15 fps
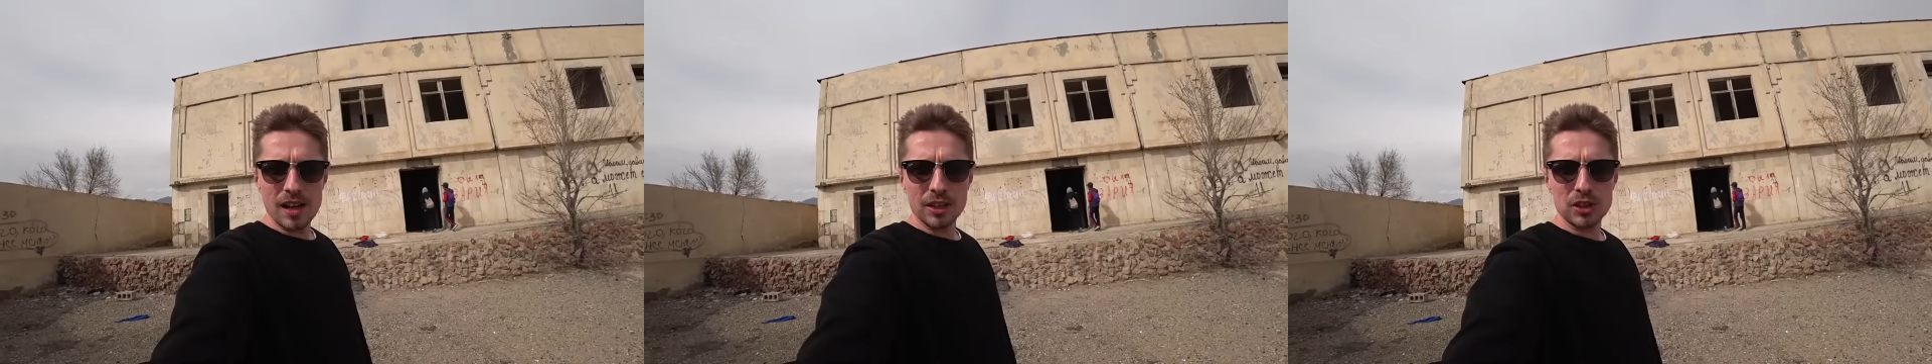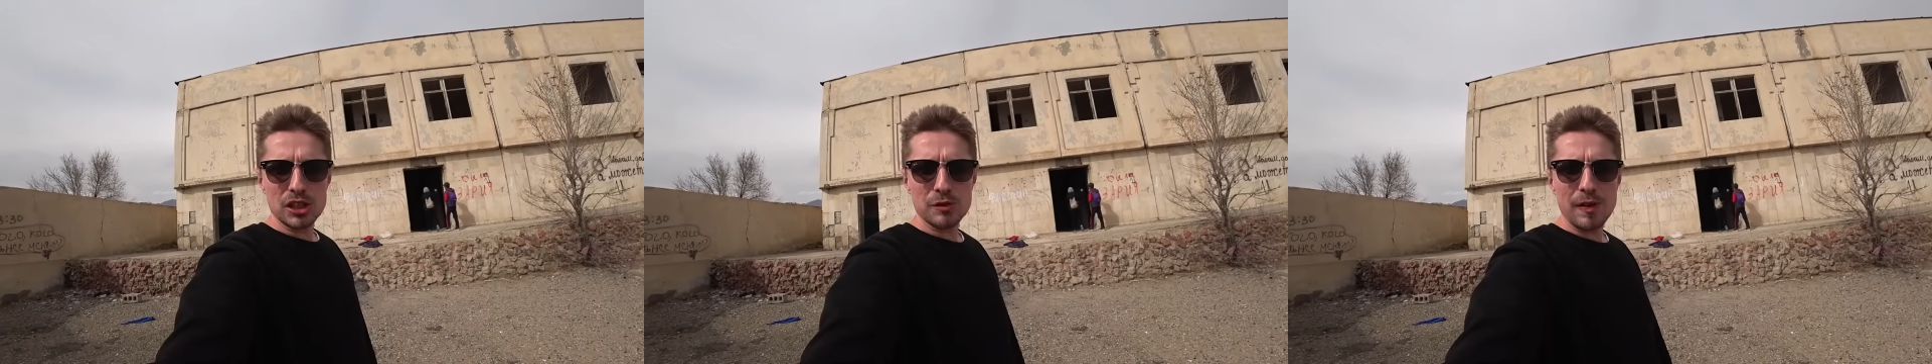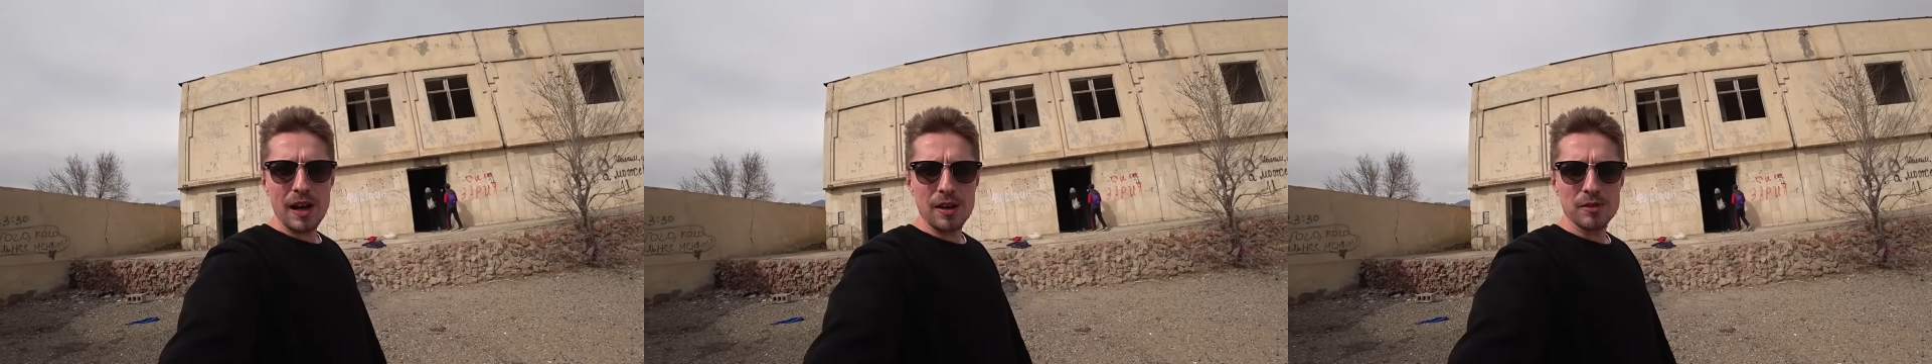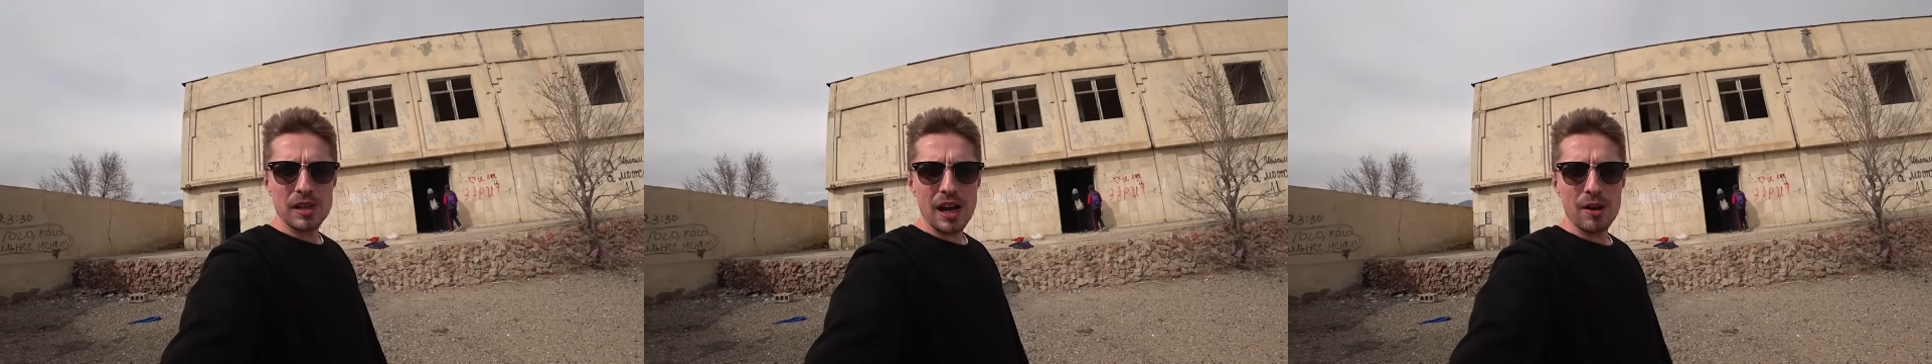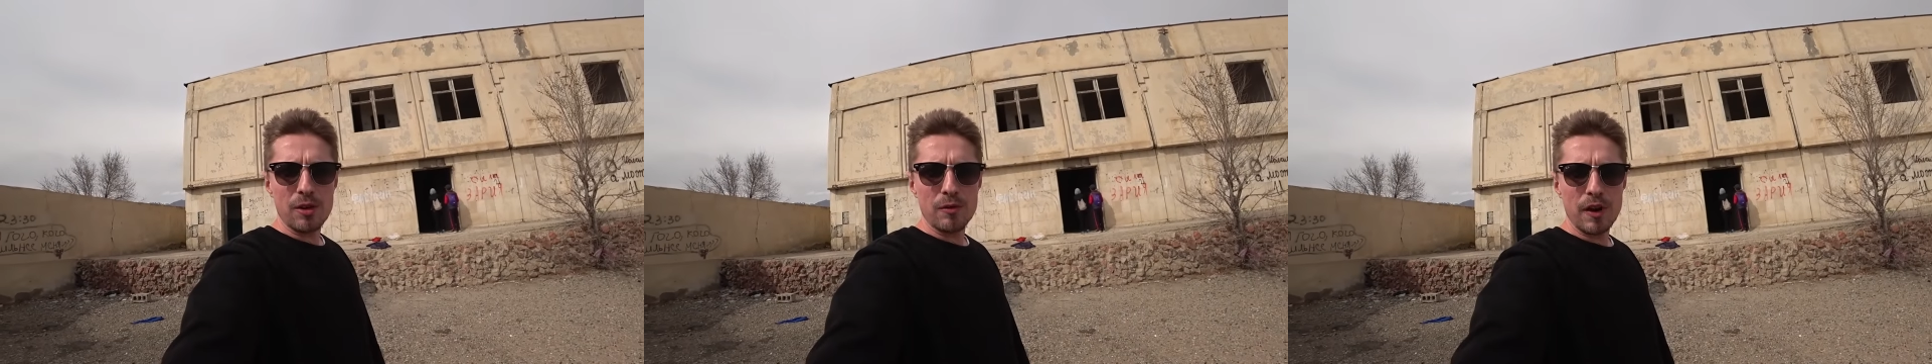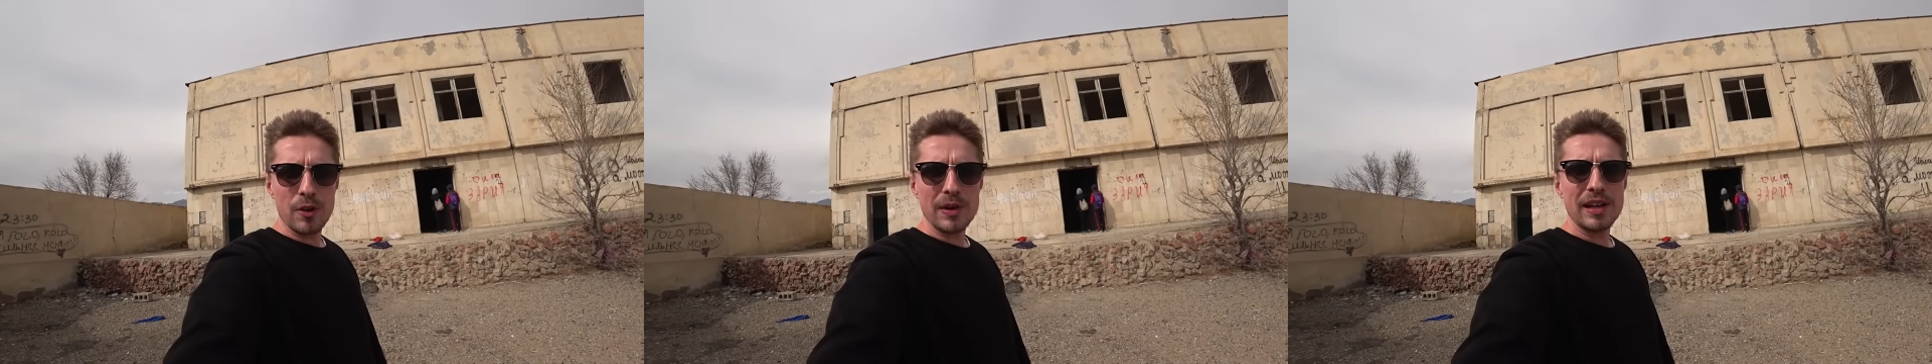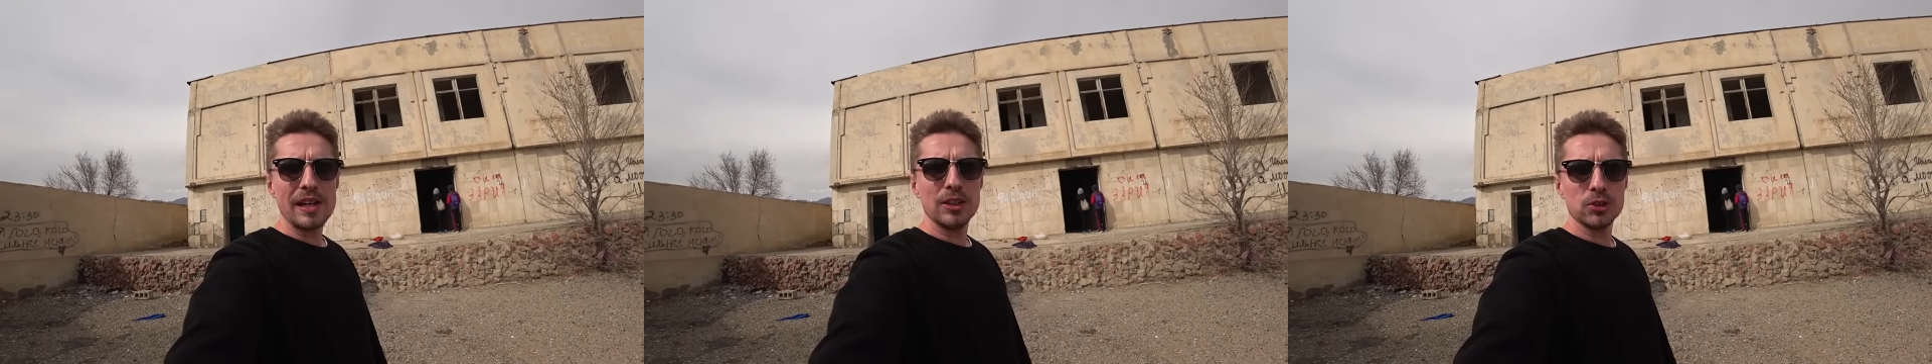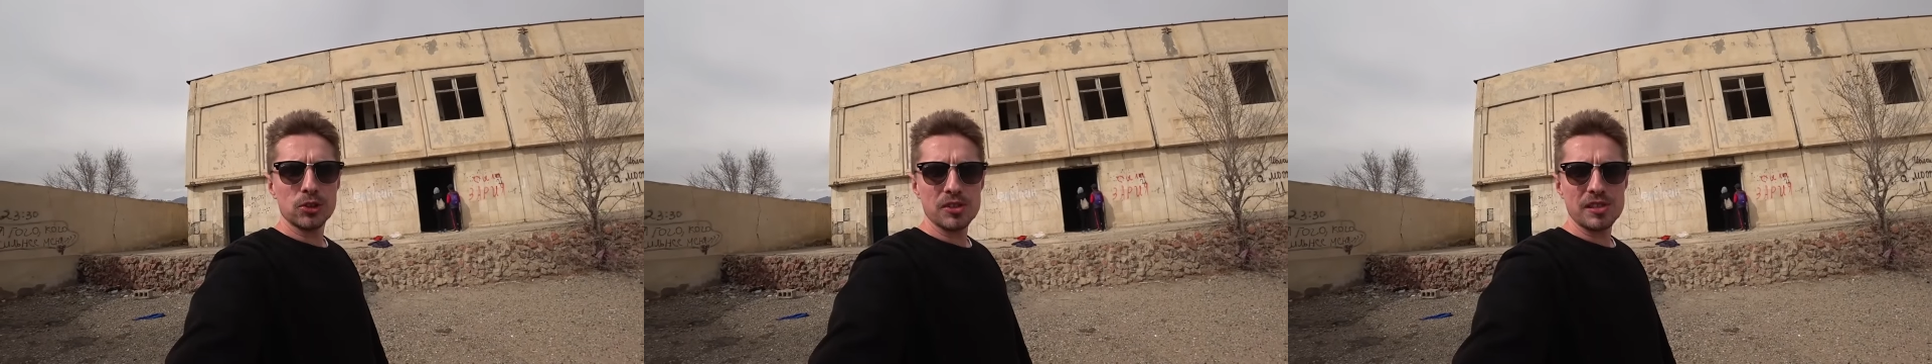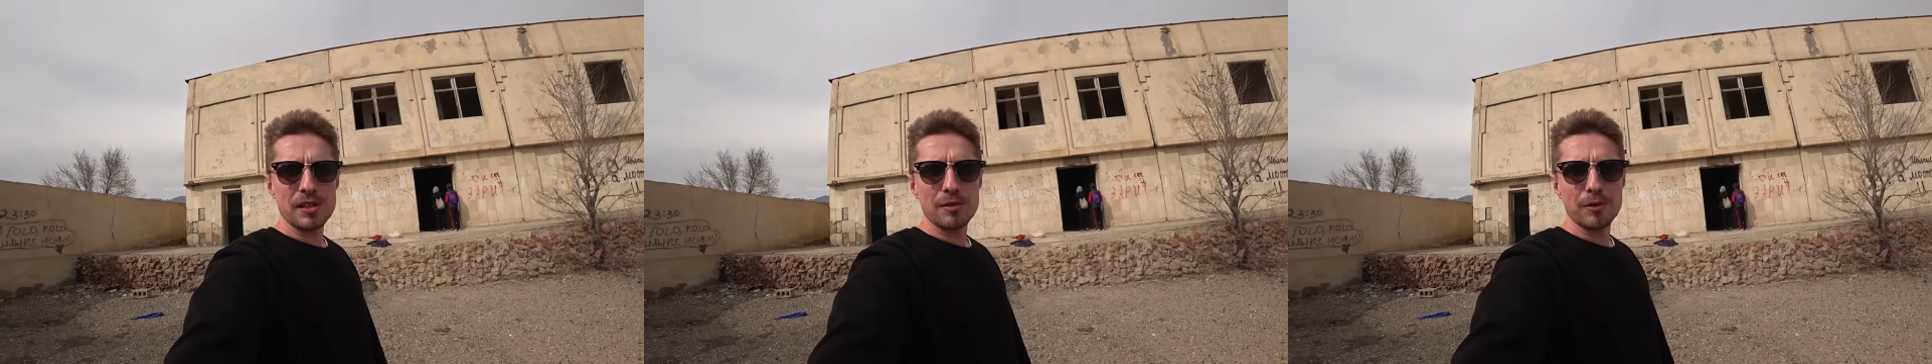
I just found out a very interesting